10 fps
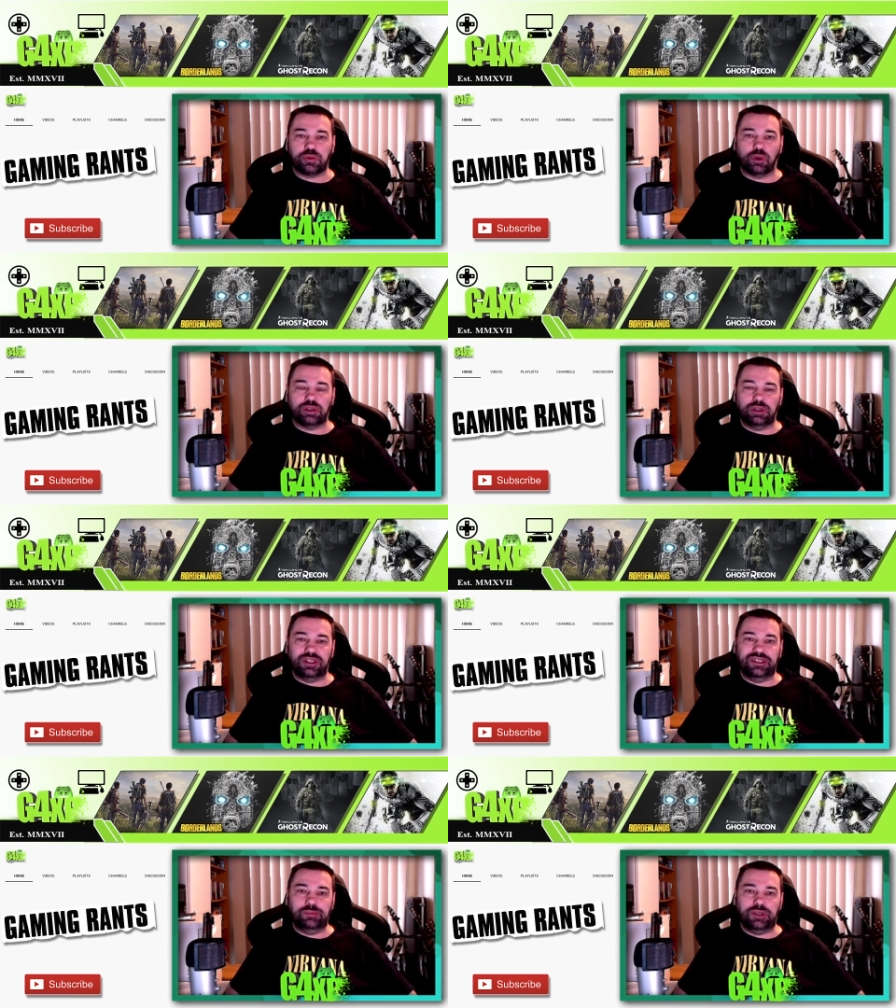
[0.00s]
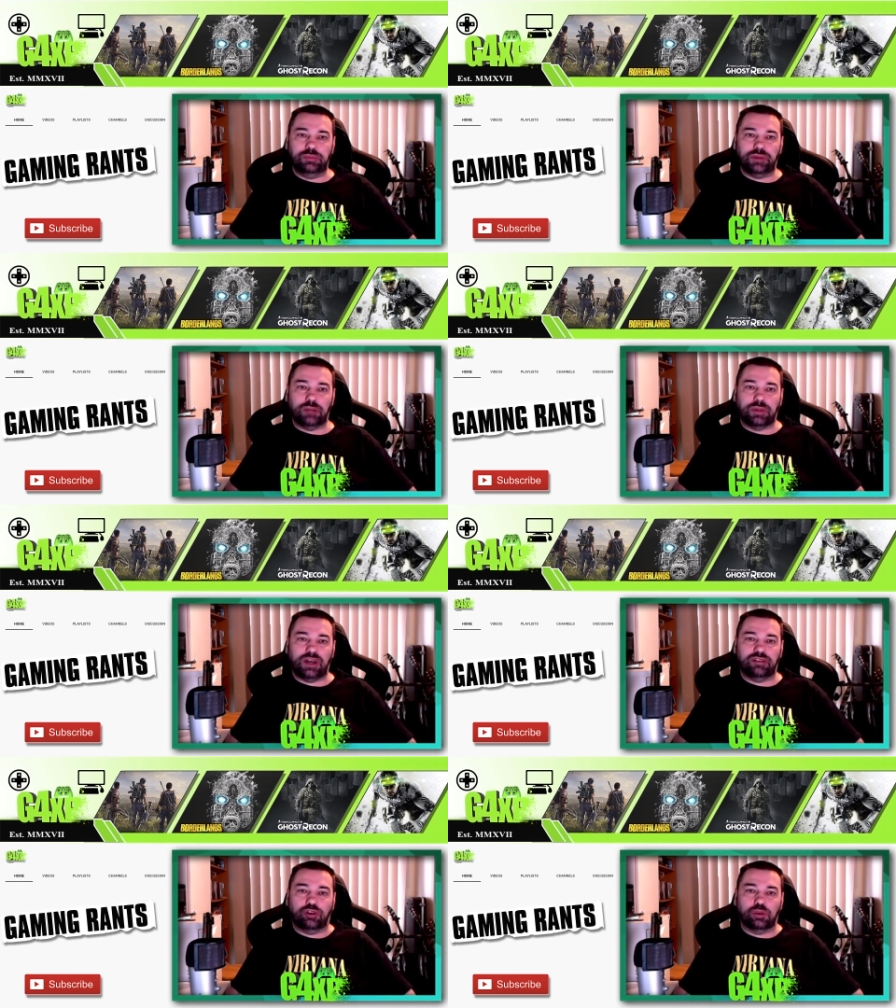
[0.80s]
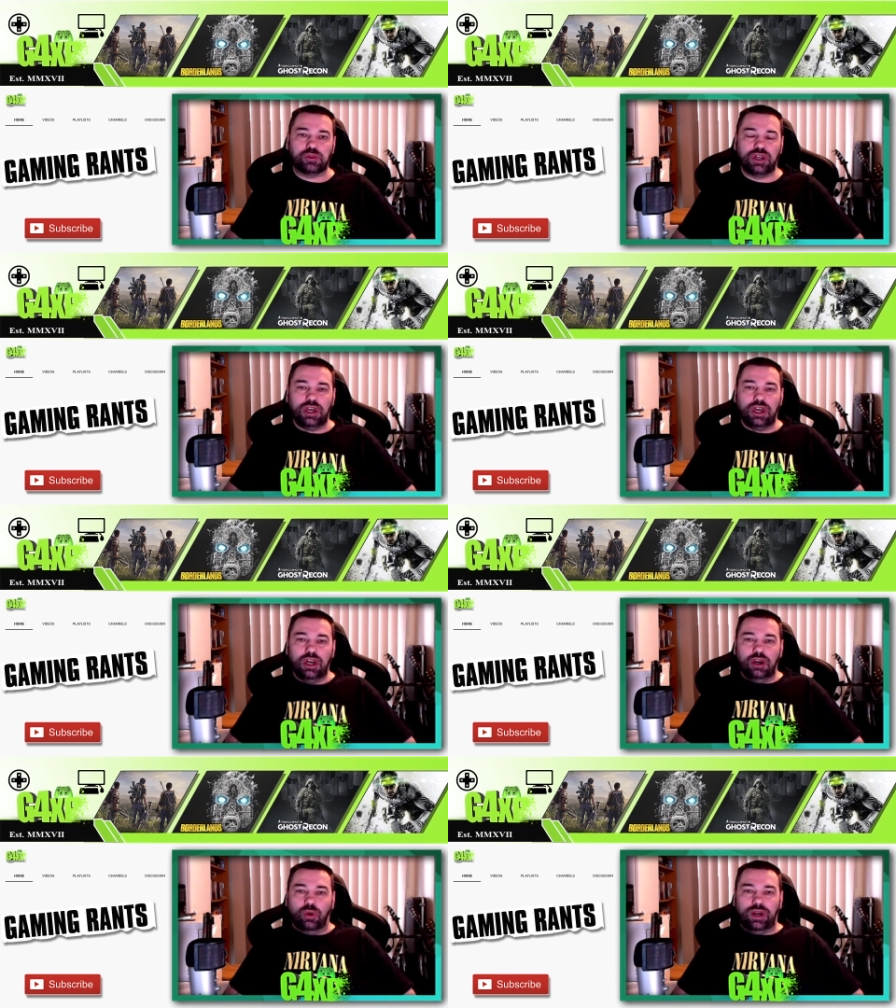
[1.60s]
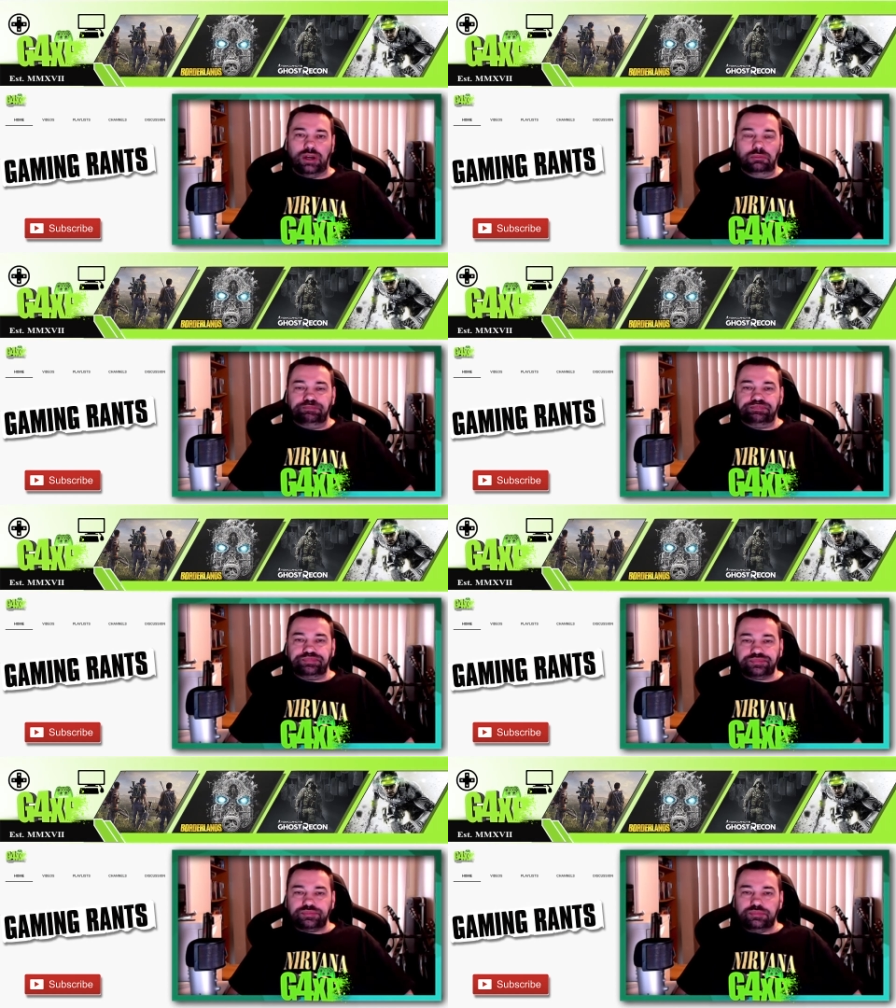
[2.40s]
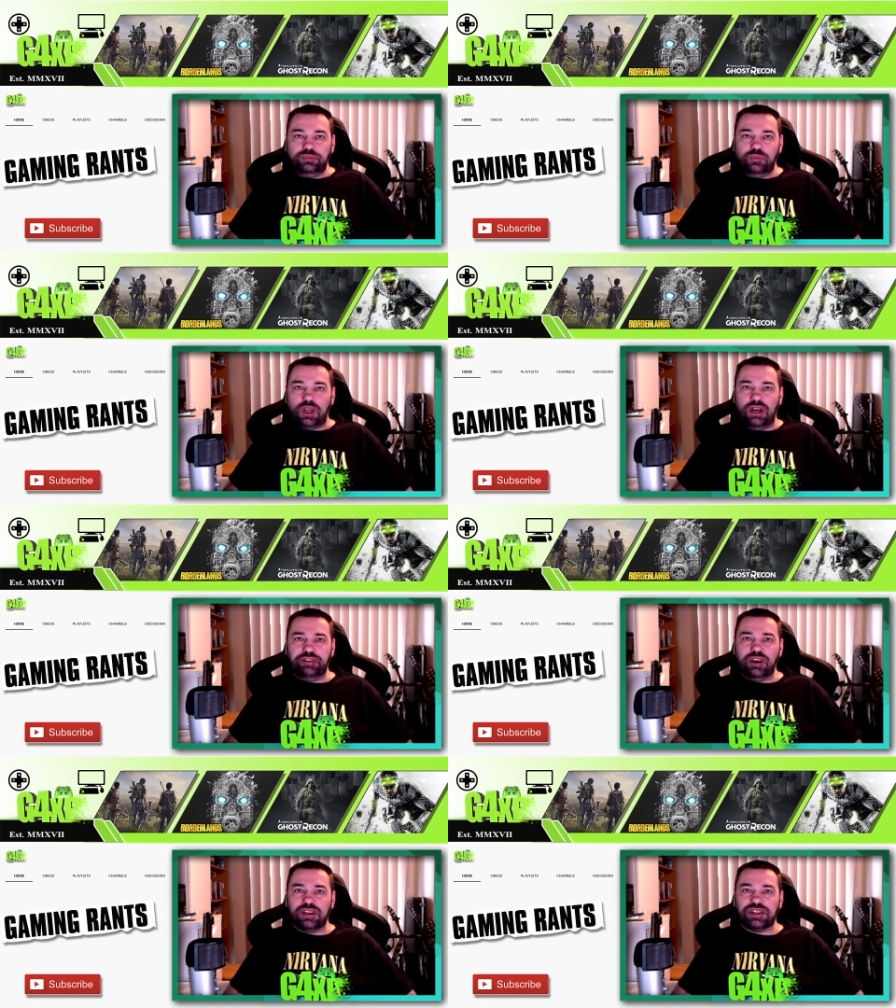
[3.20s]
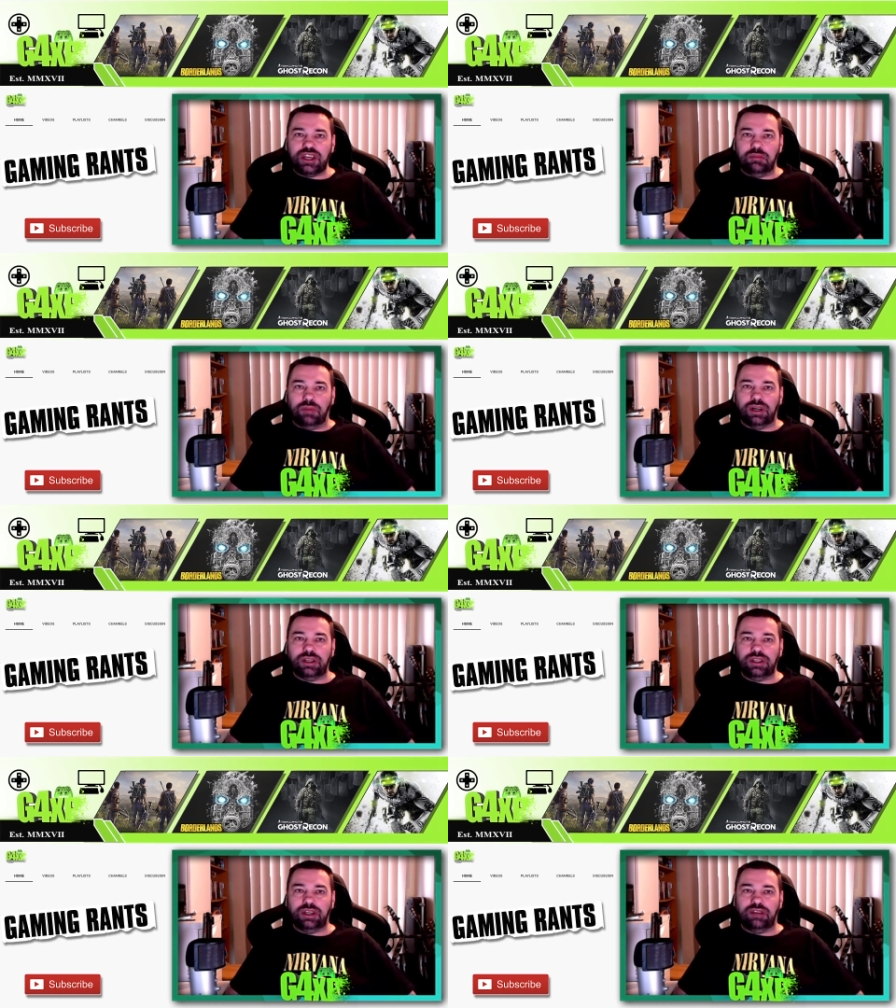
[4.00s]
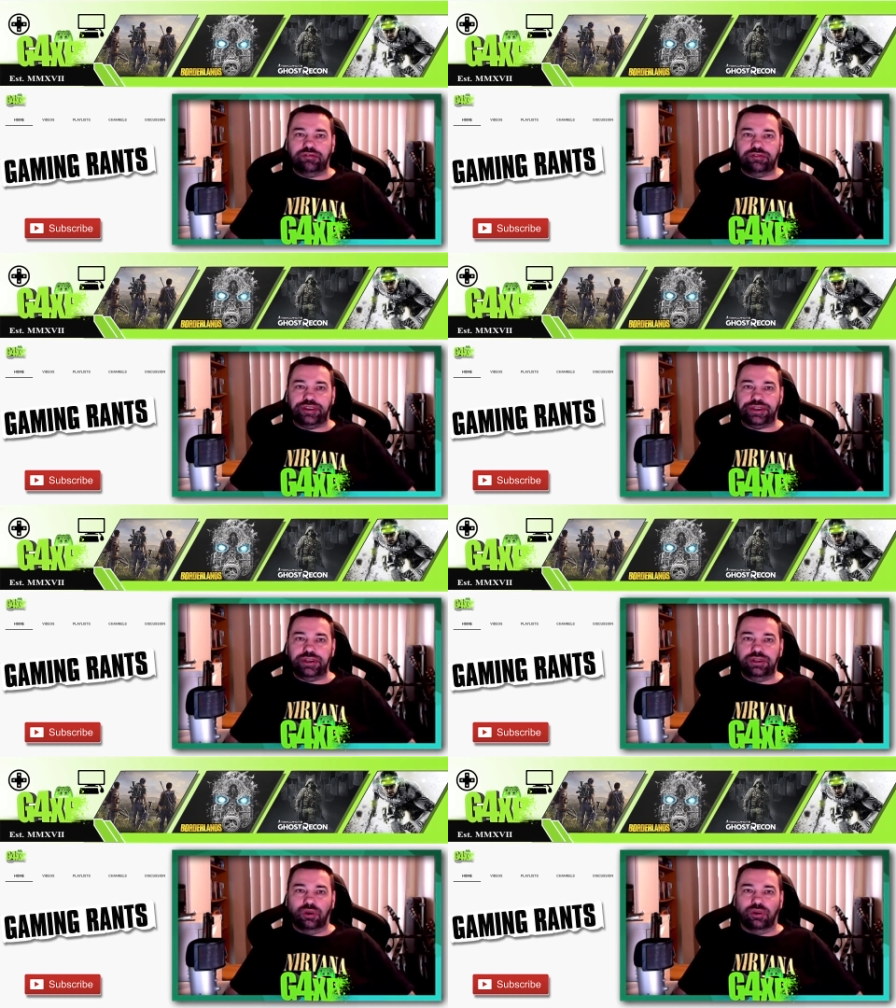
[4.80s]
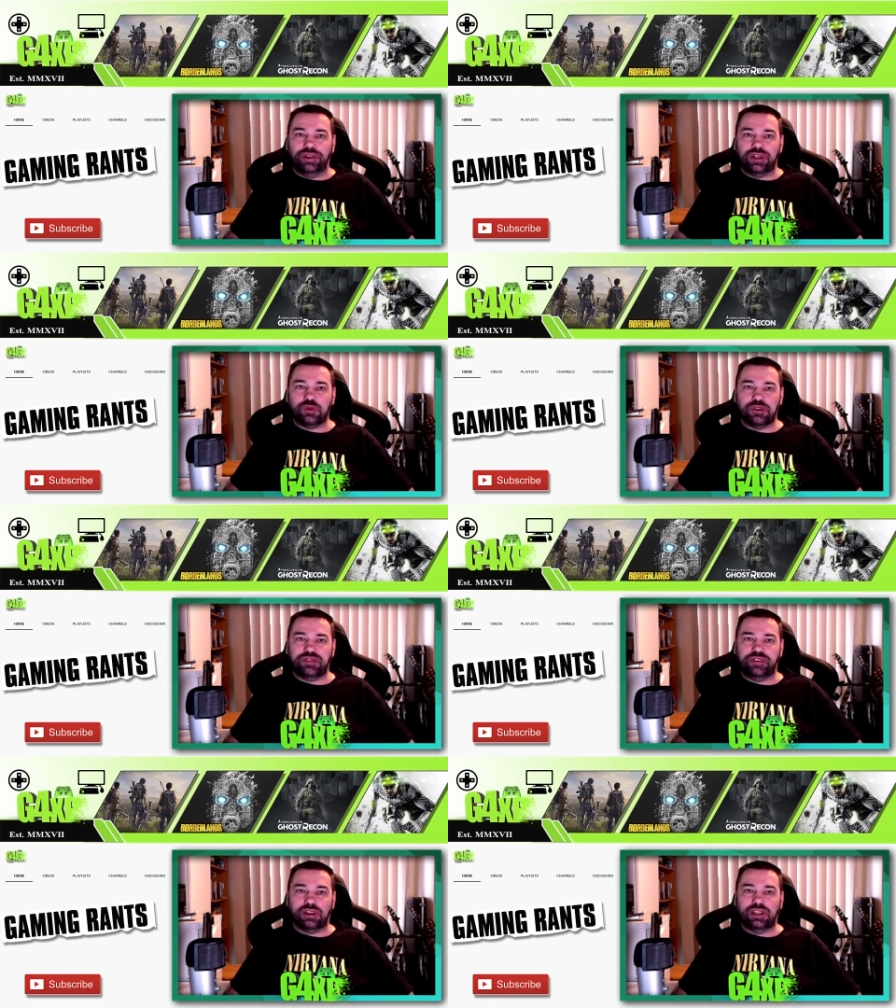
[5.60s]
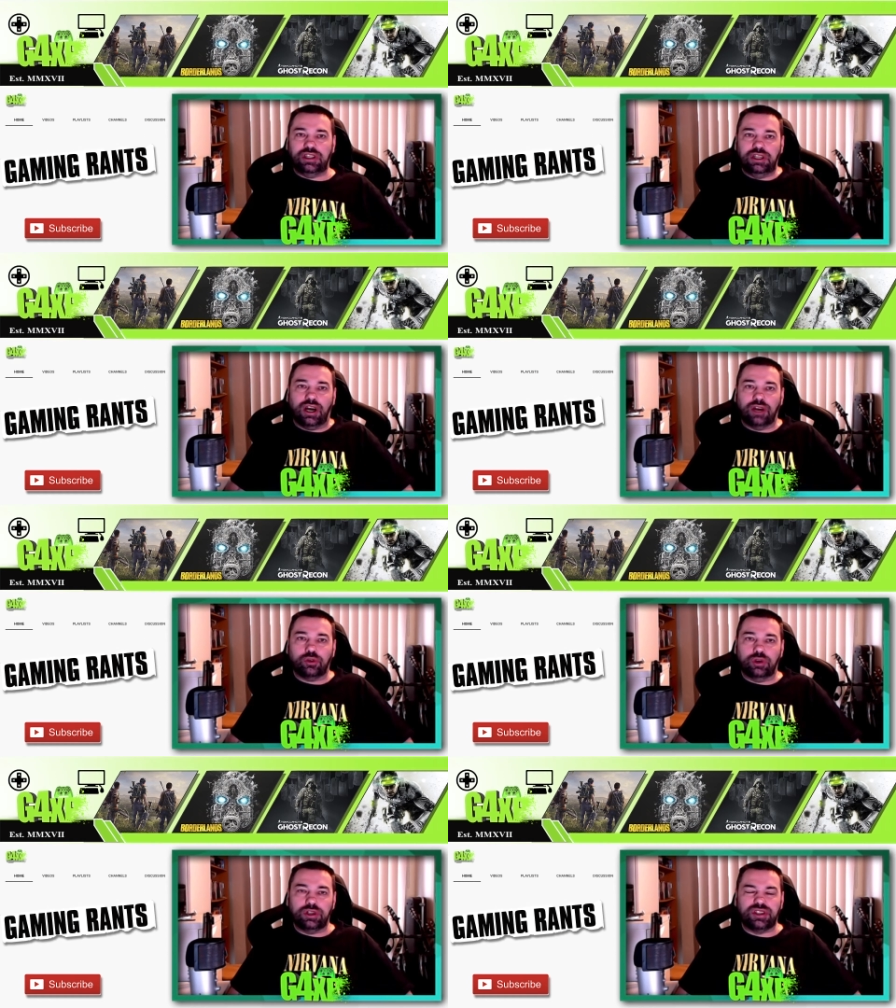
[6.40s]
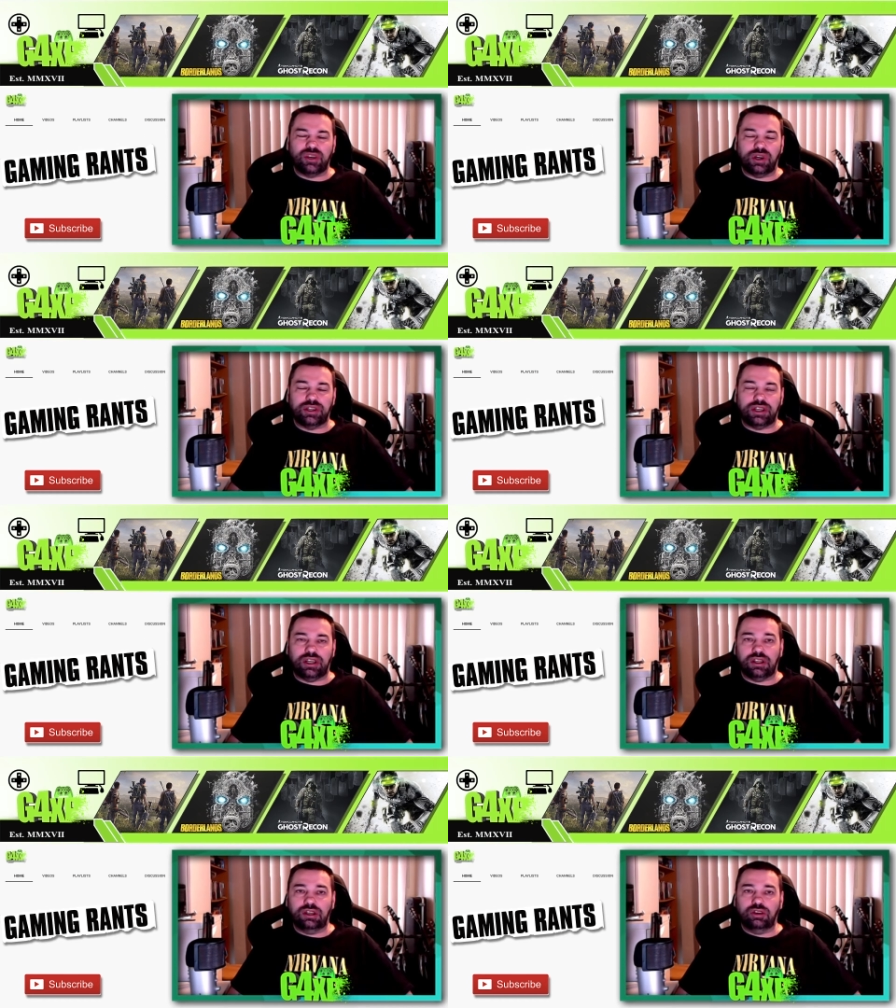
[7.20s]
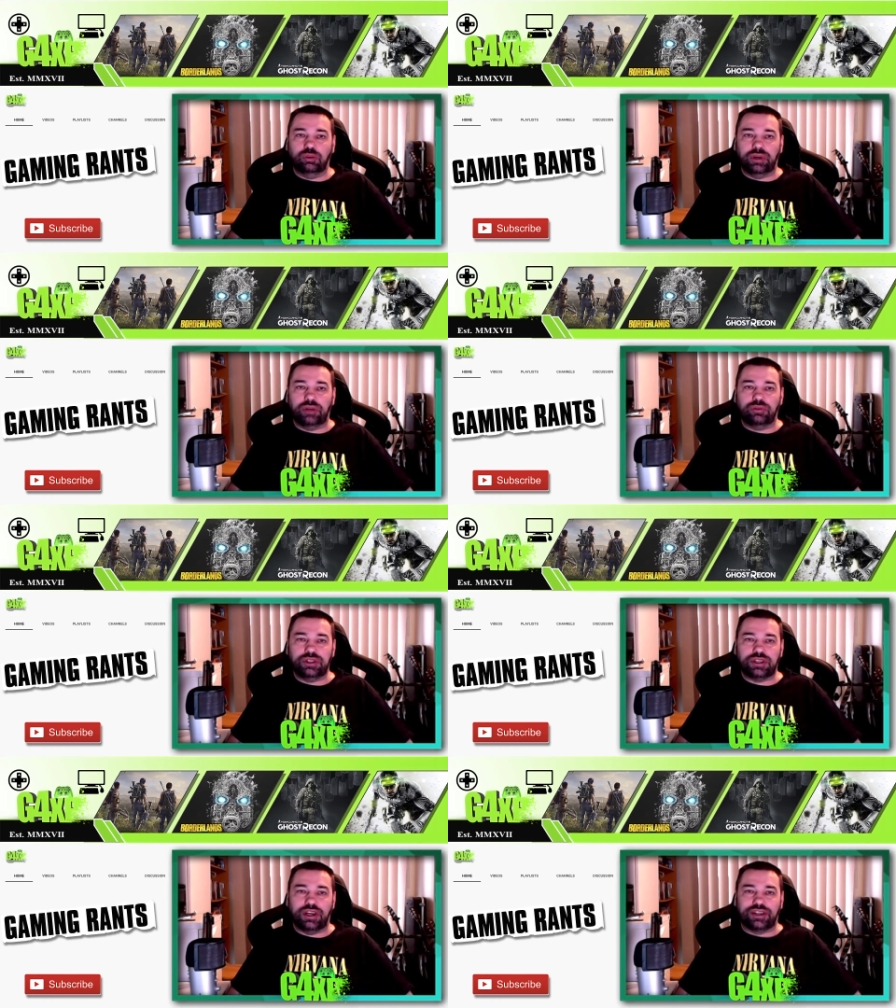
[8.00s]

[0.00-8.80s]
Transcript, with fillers: What do we mean by platforms? Well, I've got to say, my uh, view on this was fairly narrow until I done a little bit of research.